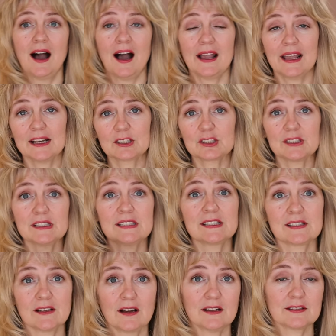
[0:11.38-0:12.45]
I actually
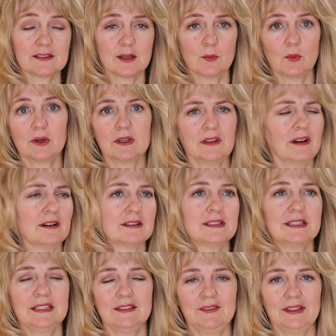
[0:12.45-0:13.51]
saw someone on
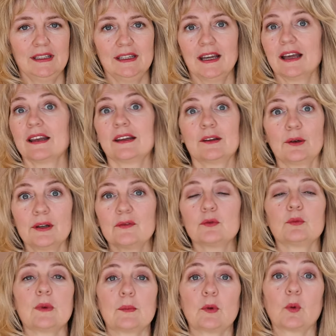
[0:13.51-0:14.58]
T V, and I don't even
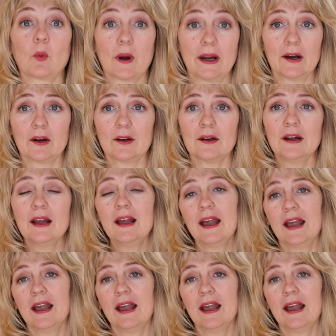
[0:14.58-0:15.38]
remember where,